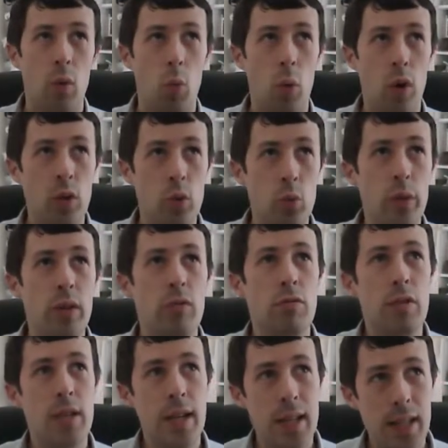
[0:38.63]
what do we
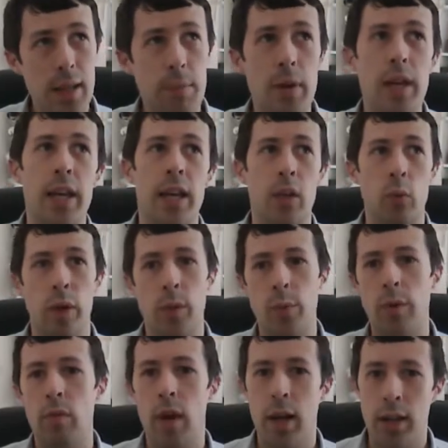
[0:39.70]
really mean when
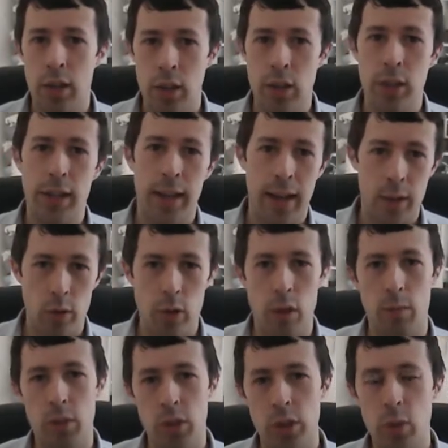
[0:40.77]
we write learning
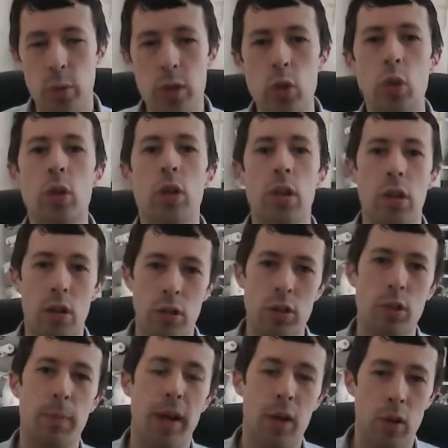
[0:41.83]
outcomes? We talk a
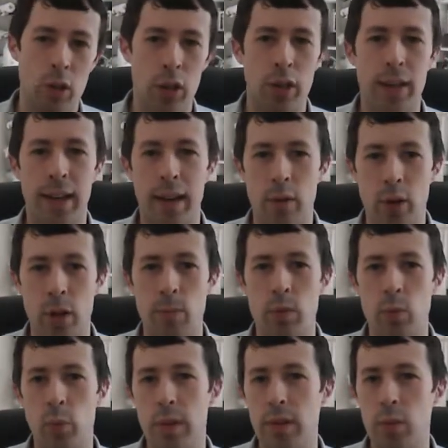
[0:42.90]
lot about learning
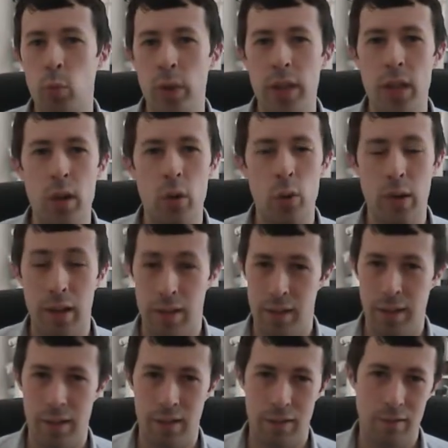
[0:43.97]
outcomes, and we know, I
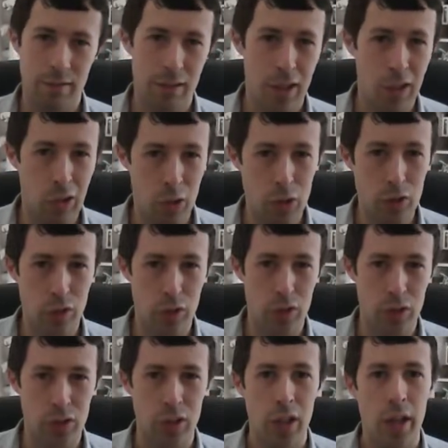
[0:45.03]
think, a lot of
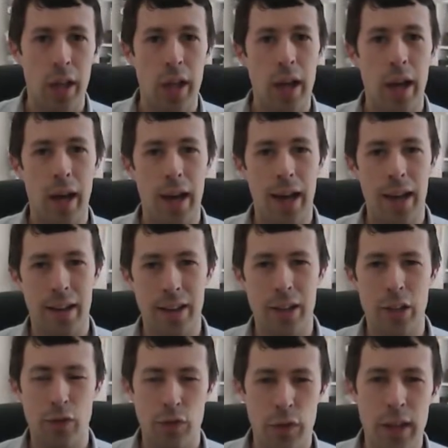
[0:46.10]
us
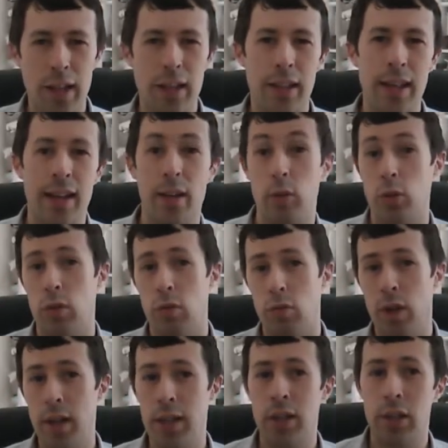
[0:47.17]
kind of vaguely how to
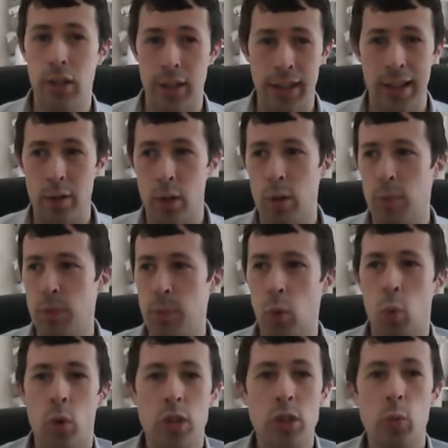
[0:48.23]
write learning outcomes,
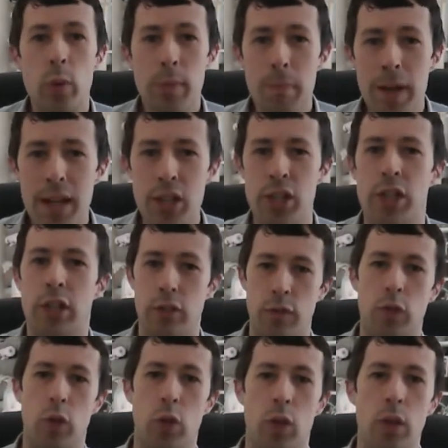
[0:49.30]
but what are we pitching
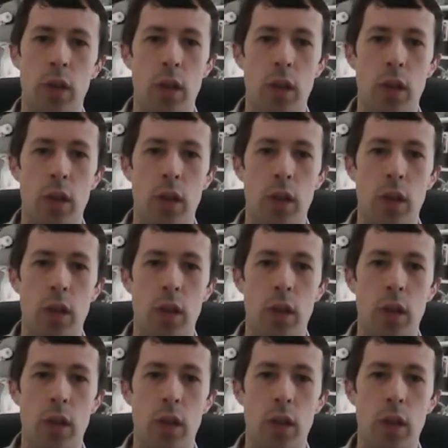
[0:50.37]
for?